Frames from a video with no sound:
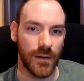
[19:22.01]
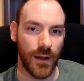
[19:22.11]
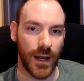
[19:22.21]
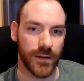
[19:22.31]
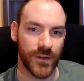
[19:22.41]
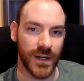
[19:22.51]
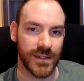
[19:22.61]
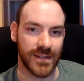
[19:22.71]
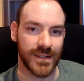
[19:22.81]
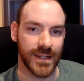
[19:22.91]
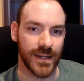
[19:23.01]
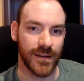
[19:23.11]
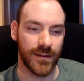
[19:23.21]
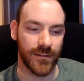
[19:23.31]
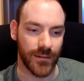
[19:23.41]
adversity,
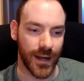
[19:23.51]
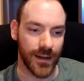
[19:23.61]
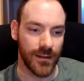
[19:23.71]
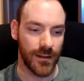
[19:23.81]
right?